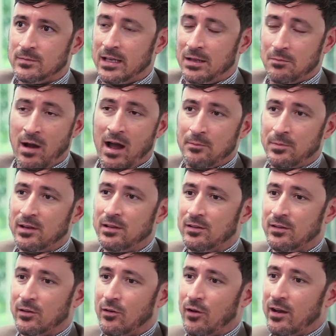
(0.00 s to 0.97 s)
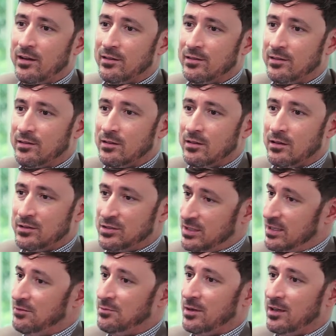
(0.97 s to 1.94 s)
in my opinion, the greatest
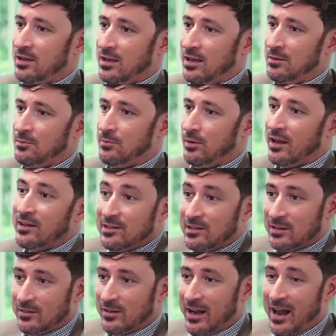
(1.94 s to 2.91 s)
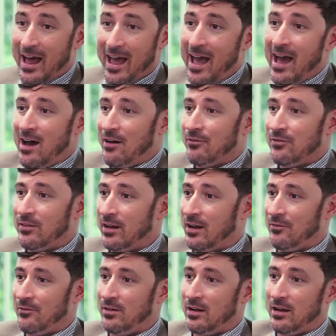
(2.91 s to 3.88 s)
achievement and blessing that I have, that I
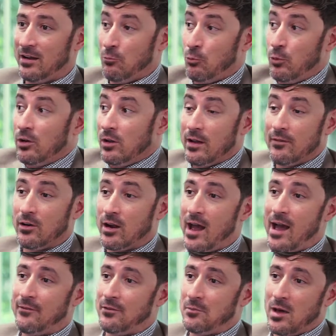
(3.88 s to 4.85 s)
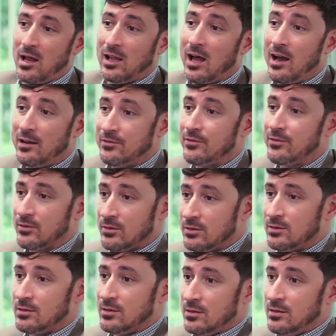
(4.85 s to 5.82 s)
uh, will ever have in my life,
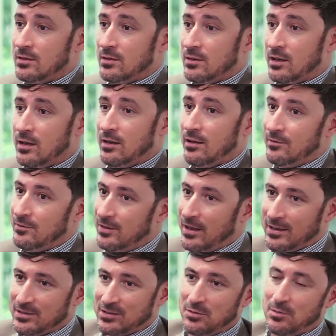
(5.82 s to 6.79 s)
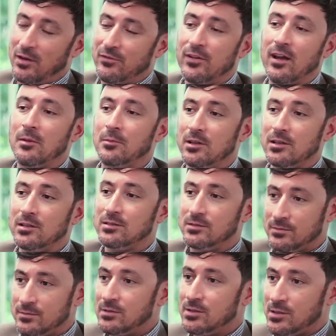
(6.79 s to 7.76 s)
uh, next to my family.
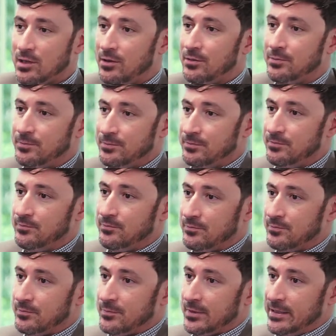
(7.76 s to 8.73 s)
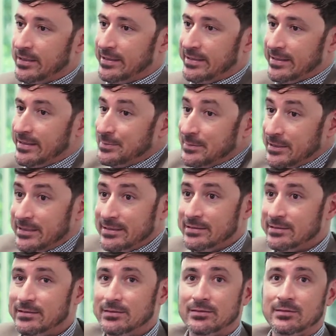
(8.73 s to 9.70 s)
So, I mean,
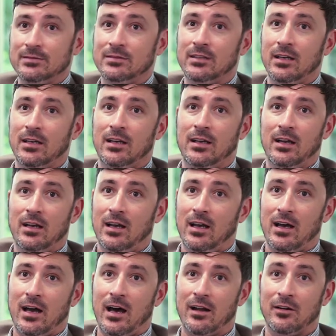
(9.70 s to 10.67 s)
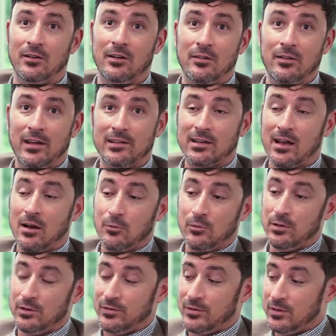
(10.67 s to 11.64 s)
I don't know. That's how I
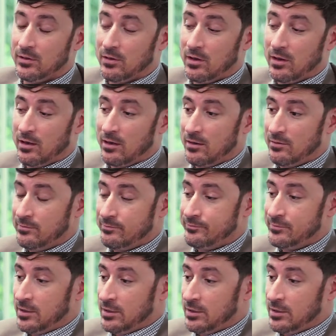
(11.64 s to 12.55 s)
really feel. Uh,